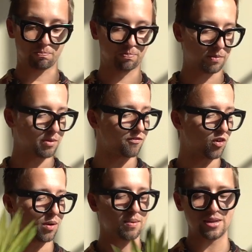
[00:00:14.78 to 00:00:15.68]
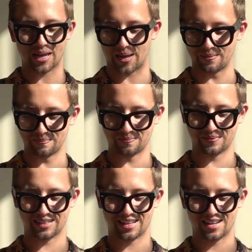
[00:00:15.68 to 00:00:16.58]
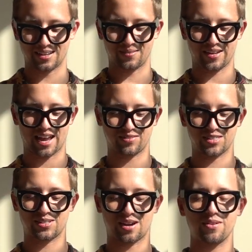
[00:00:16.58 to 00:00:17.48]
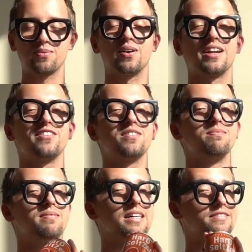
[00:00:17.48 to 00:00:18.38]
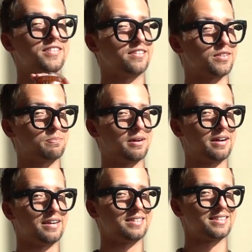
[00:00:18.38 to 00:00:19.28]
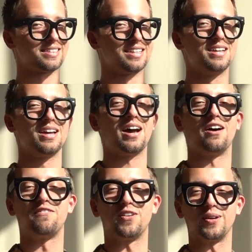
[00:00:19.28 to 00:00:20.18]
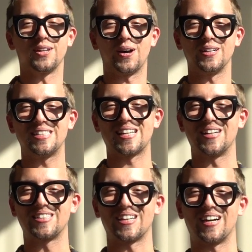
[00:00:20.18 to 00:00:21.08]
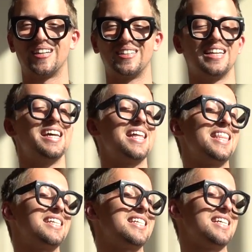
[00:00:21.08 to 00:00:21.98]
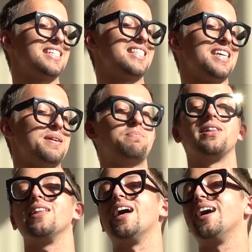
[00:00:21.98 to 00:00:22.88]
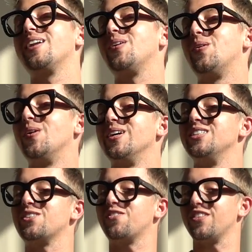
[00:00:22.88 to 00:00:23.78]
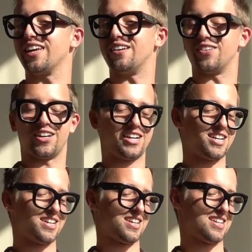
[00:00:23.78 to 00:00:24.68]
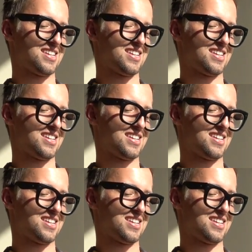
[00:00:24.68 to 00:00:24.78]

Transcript: But before we begin, we have to start with one of my favorite parts of Fulton Hard Seltzer. This is the blood orange flavor.